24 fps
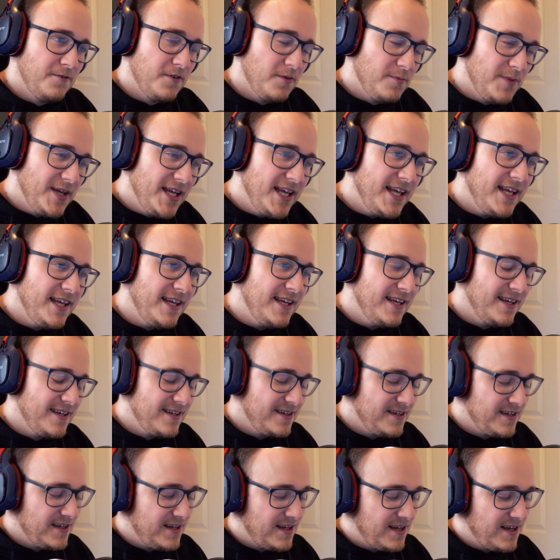For me,
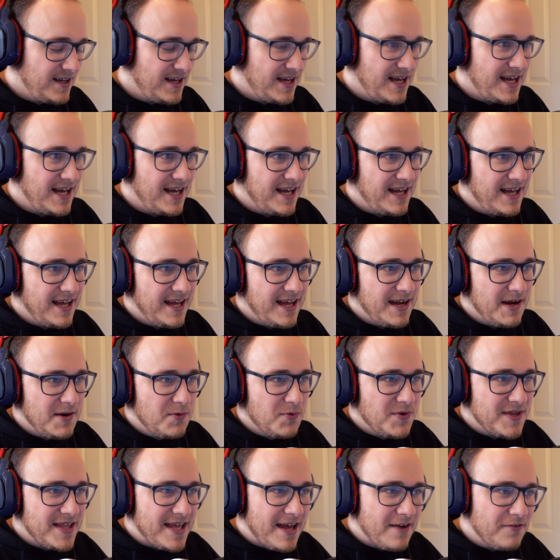
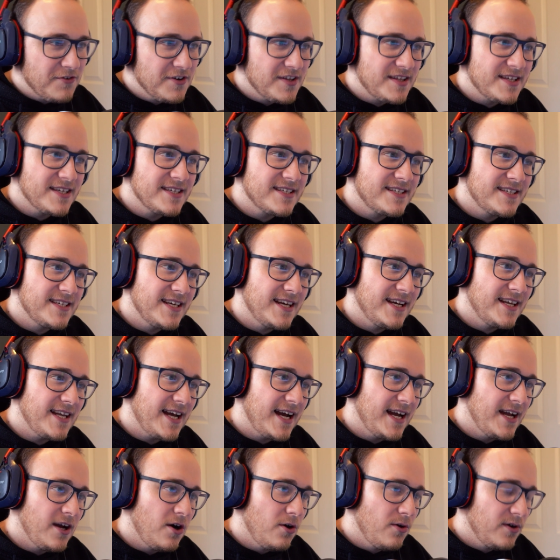with everything said,
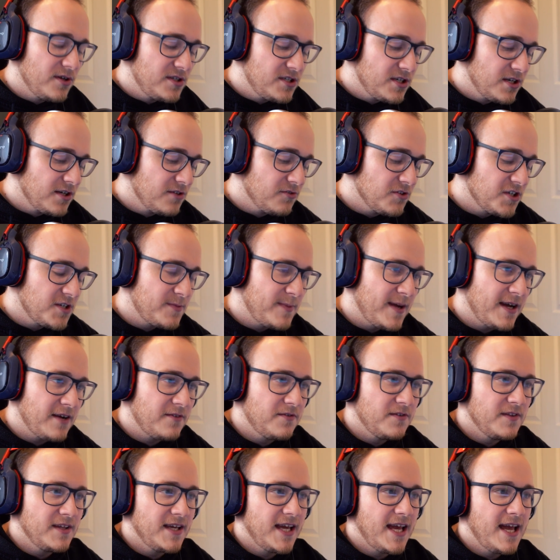I owe a ton of
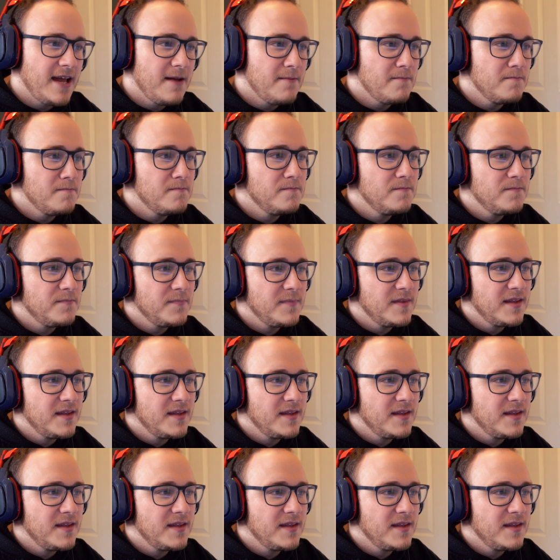respect for the game.